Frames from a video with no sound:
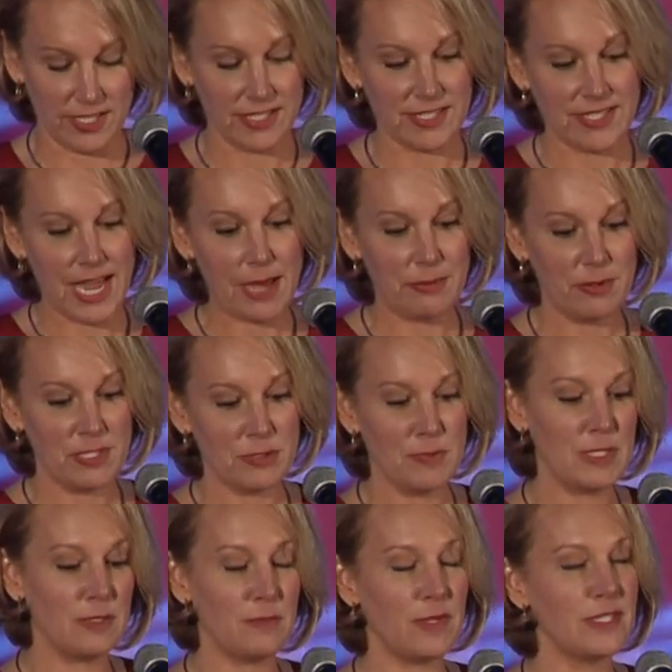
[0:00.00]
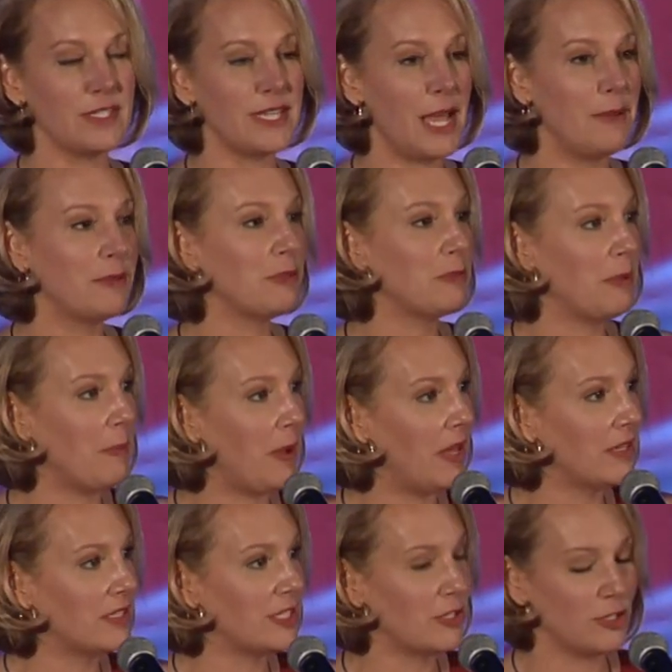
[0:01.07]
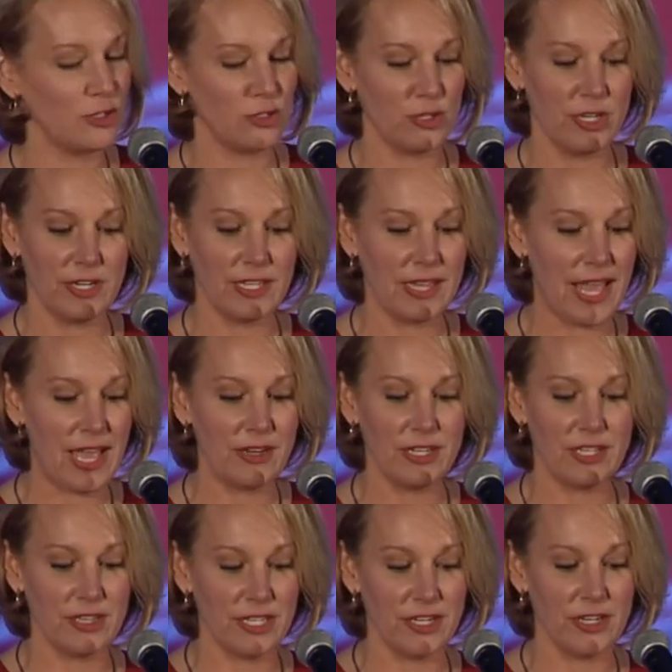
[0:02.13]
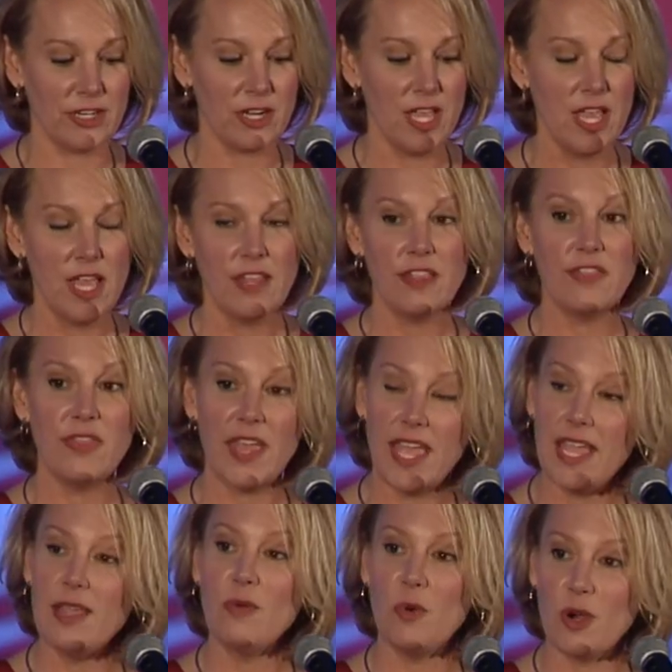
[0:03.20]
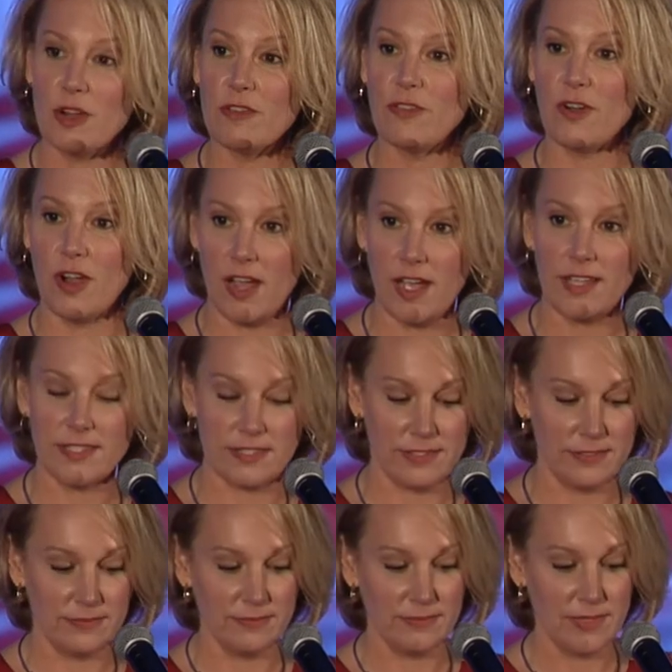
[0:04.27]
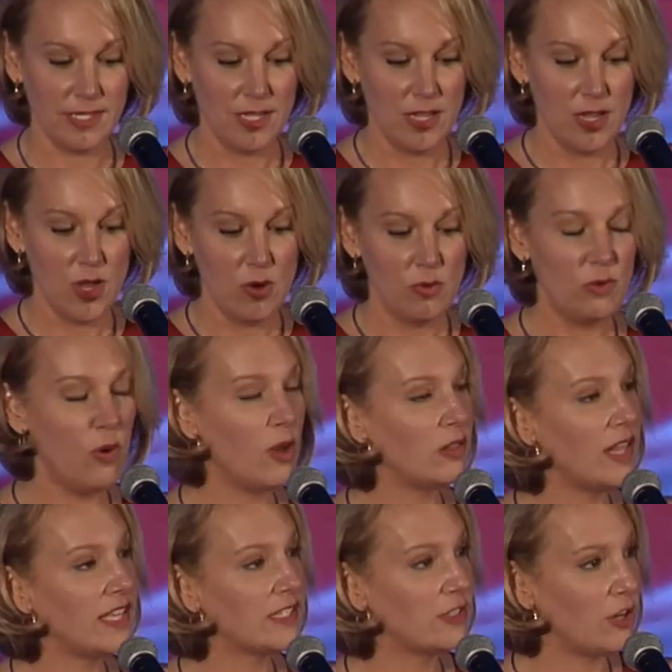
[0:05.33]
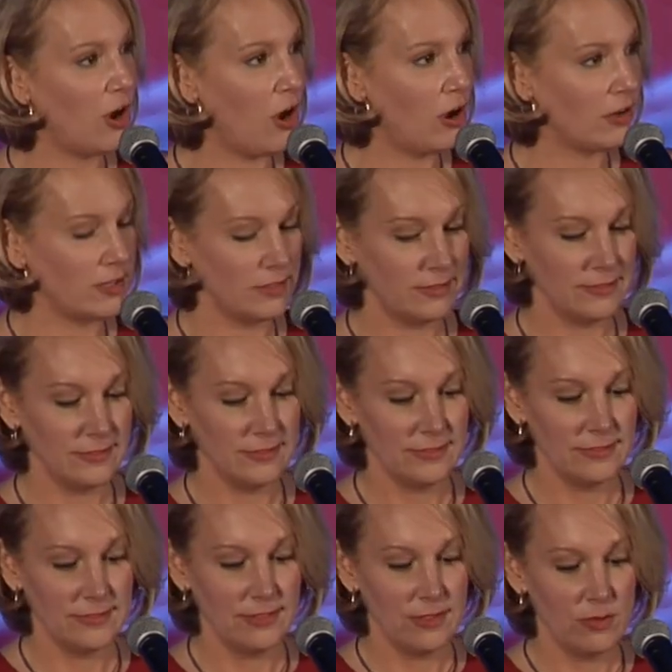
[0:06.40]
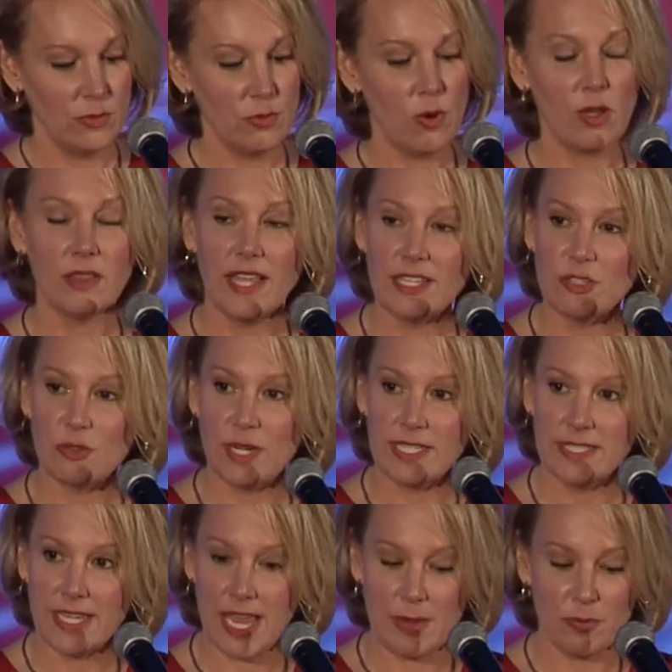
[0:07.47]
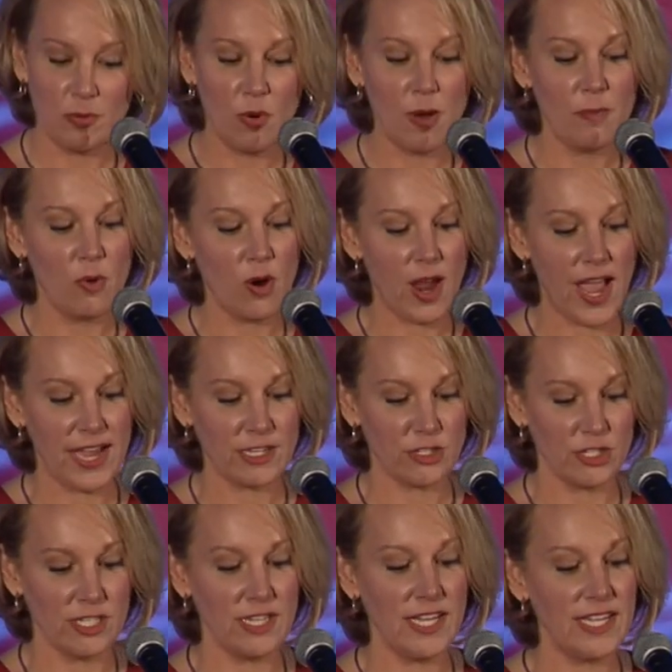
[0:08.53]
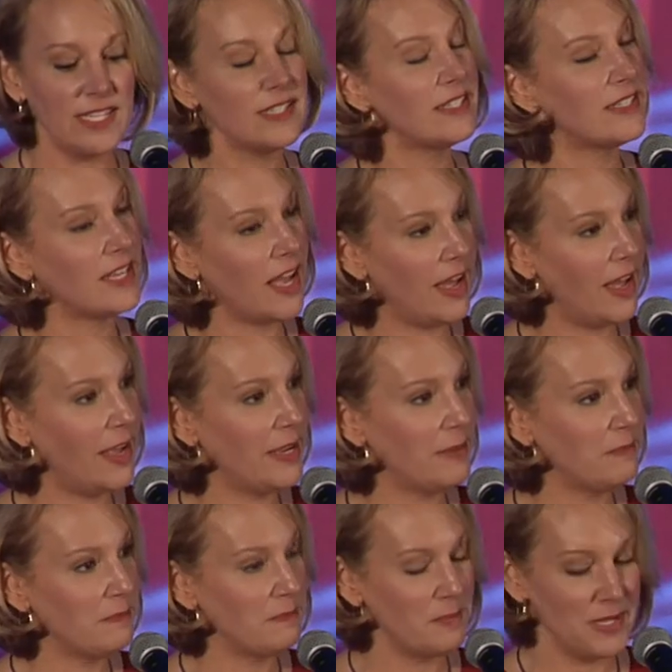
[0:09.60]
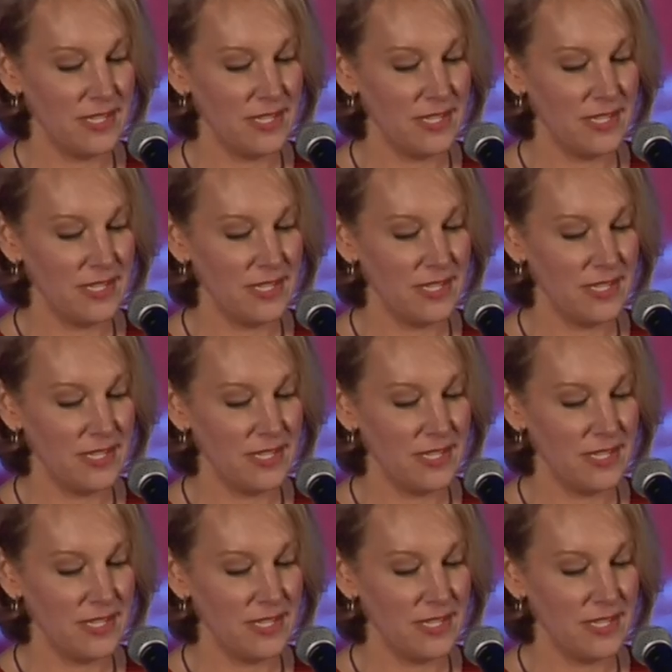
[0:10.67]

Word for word: the establishment, establishment politicians are hearing loud and clear that they work for us. We want less talk. We want less red tape. We want more action. It's time